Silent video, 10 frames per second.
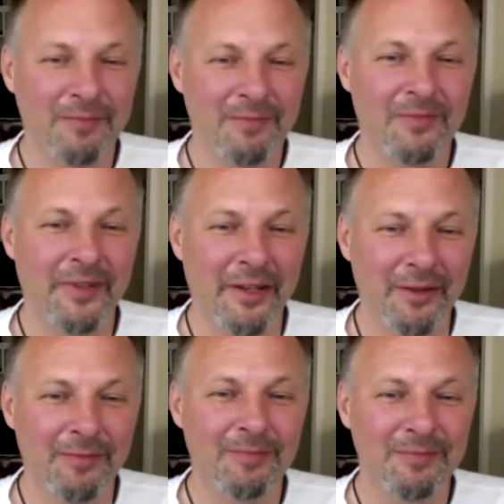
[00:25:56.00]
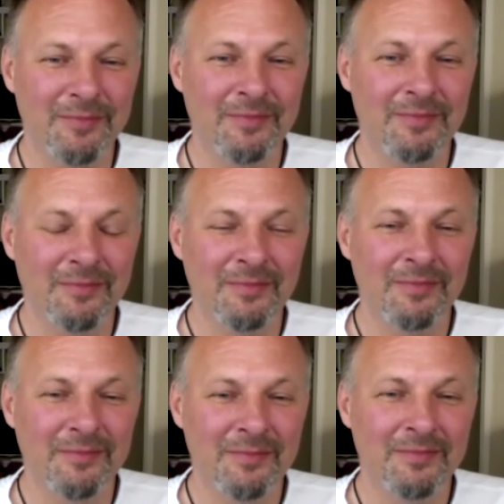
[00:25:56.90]
So there's a real
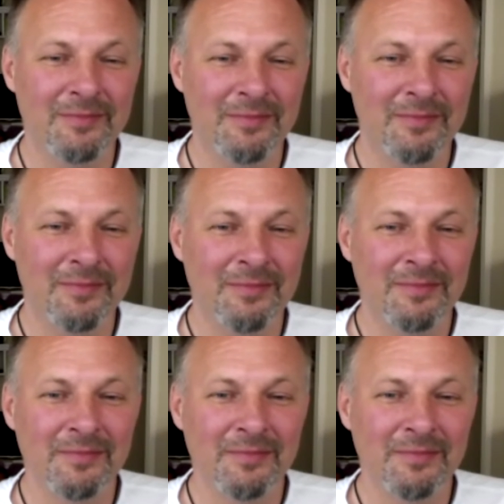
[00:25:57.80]
opportunity if, you know, when